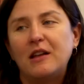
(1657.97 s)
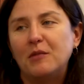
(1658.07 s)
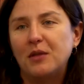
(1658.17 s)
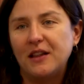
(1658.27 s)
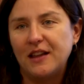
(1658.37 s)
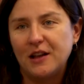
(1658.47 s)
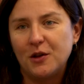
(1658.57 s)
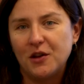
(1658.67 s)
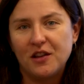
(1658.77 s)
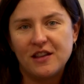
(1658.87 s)
completely
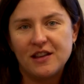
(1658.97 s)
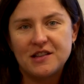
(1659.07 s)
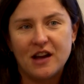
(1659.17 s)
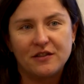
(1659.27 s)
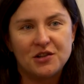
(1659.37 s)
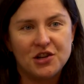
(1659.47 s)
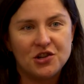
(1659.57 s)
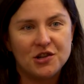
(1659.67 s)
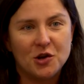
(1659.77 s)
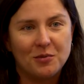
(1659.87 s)
included in this
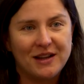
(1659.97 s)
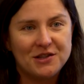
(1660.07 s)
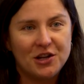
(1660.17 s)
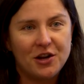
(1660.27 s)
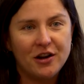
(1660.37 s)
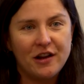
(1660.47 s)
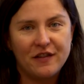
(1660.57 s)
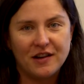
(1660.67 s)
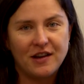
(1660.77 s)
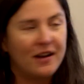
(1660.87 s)
conversation is Homeland Security
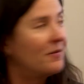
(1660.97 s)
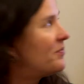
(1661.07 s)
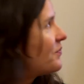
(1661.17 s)
funding,